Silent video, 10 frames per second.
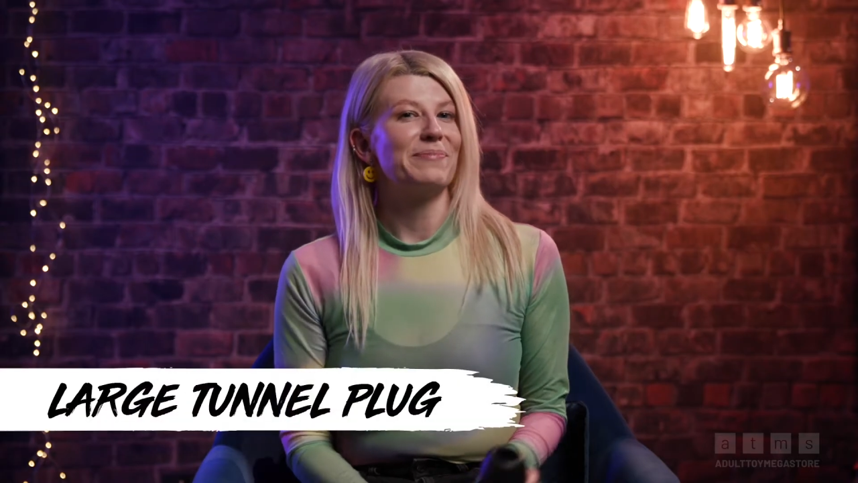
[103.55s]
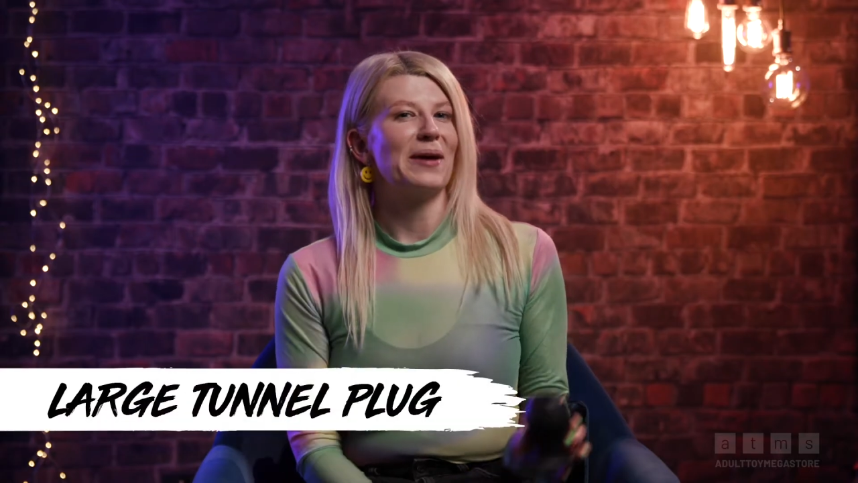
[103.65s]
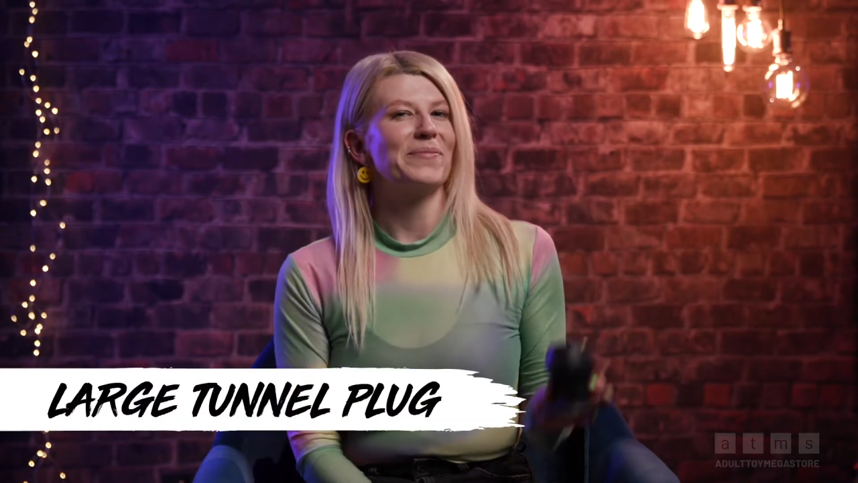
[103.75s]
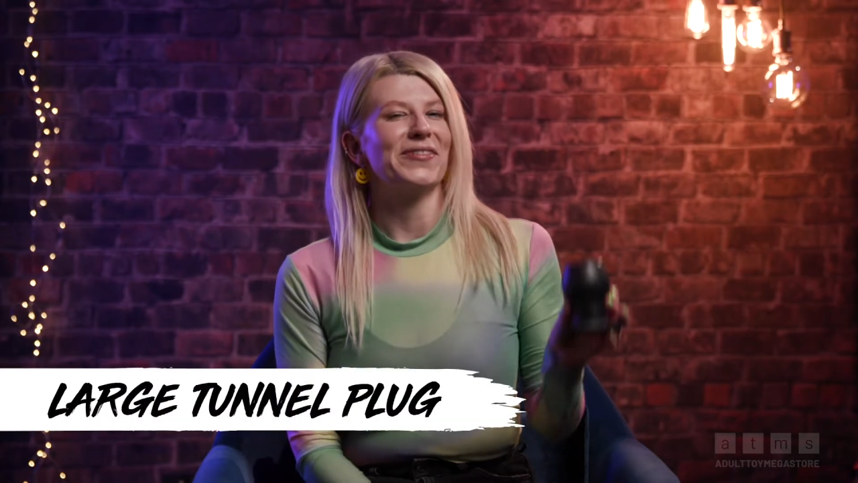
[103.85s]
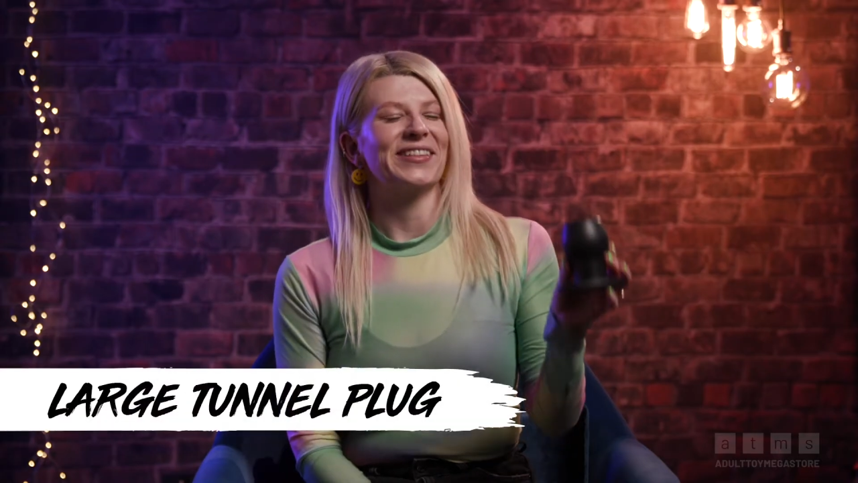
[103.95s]

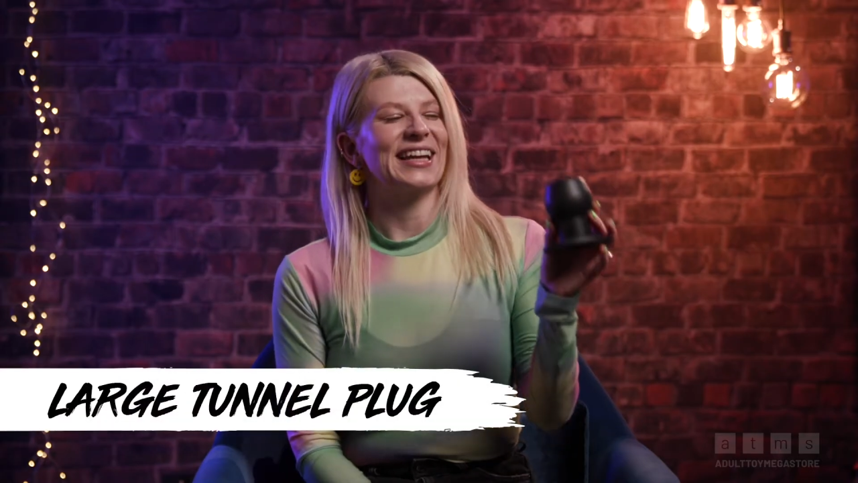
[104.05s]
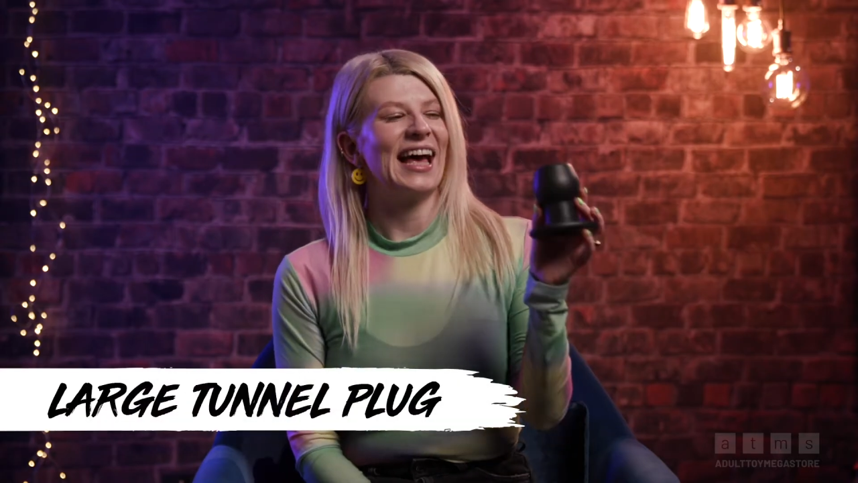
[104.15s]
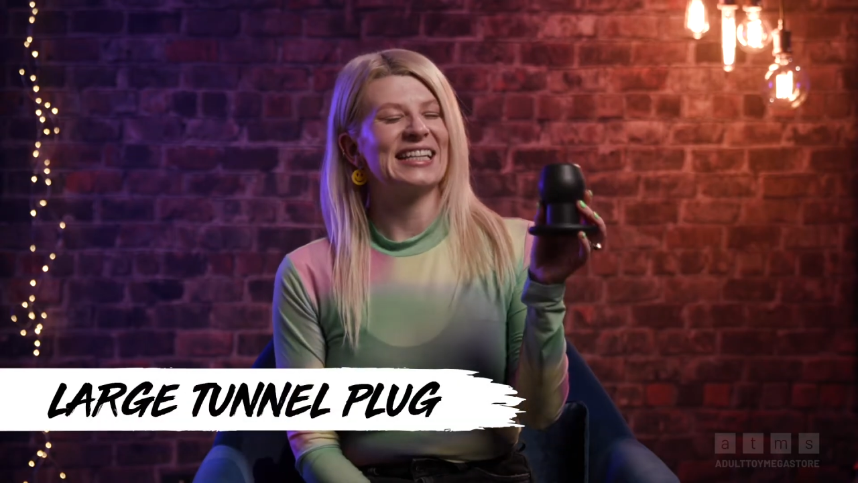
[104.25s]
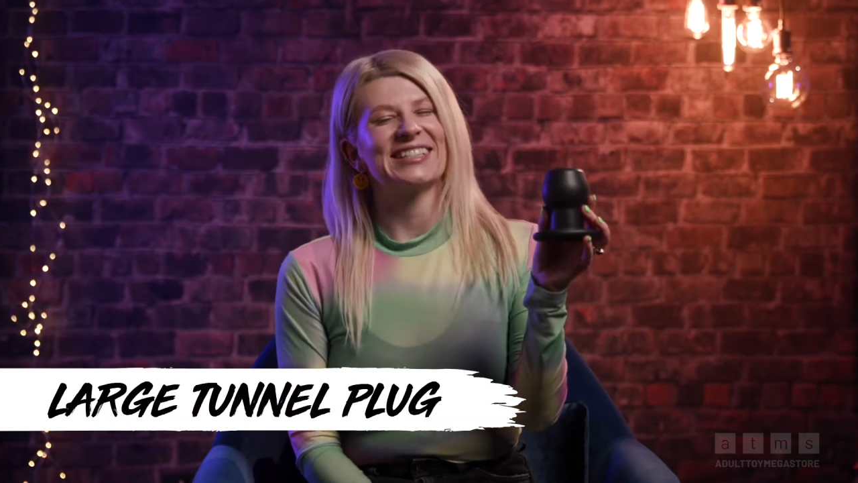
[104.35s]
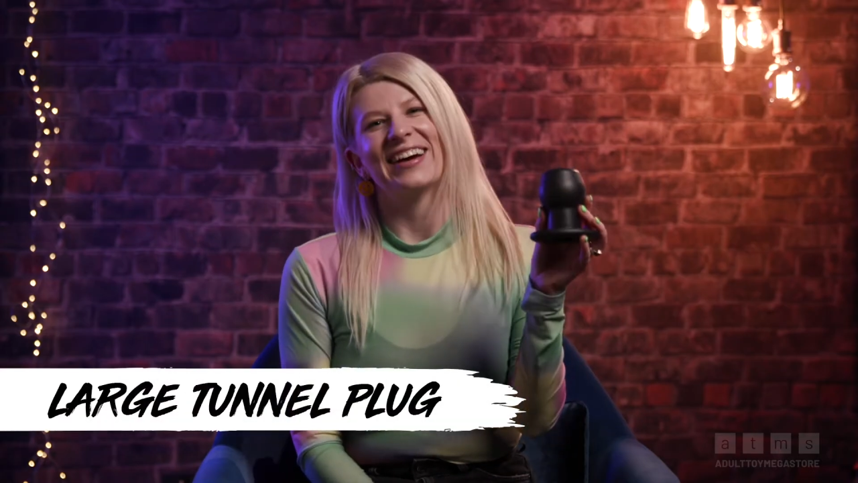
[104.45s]
up from the
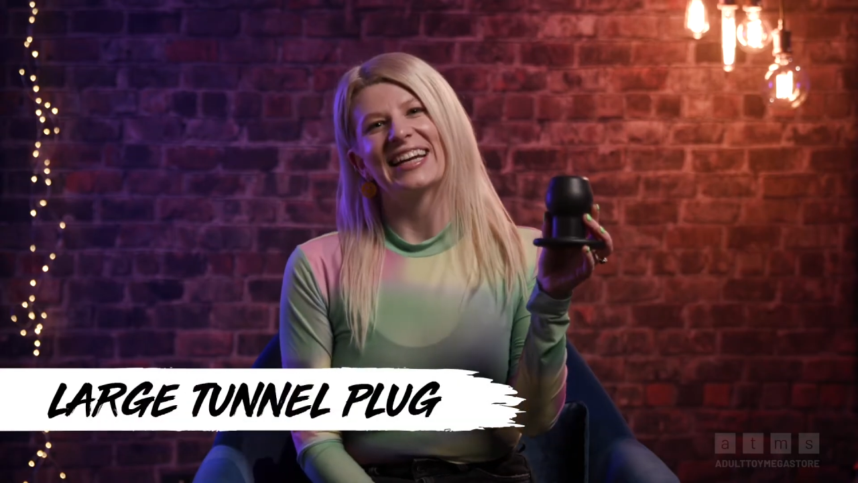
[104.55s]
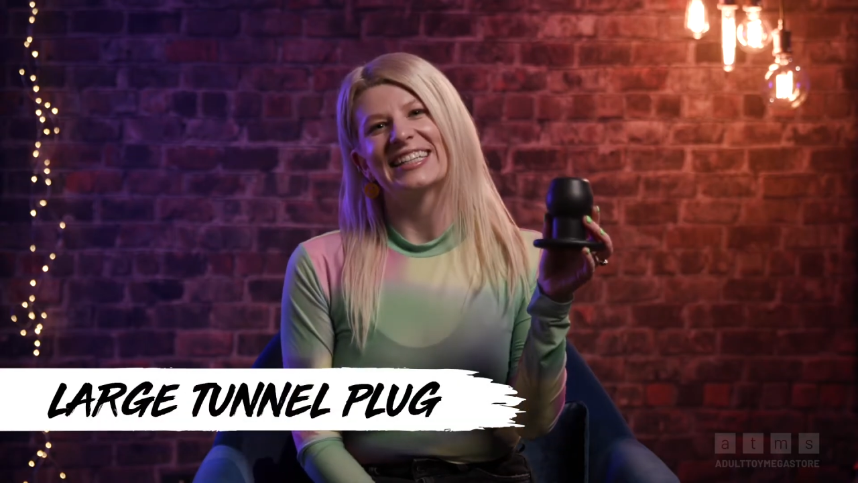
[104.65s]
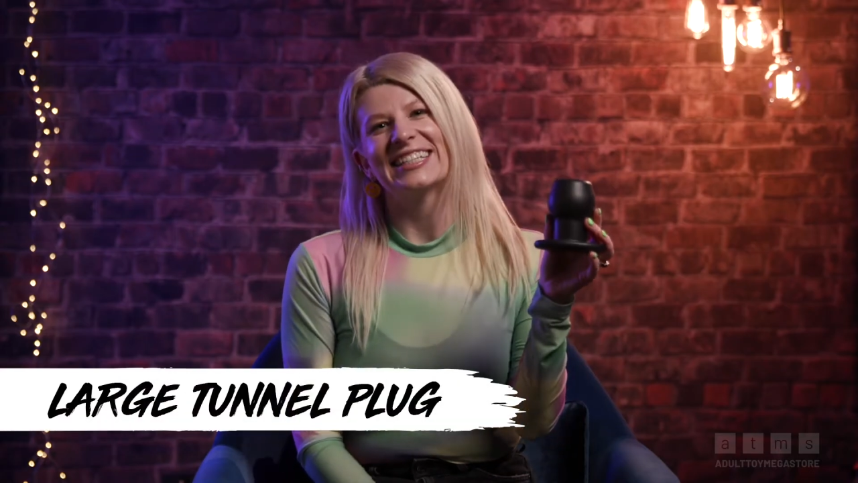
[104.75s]
last one.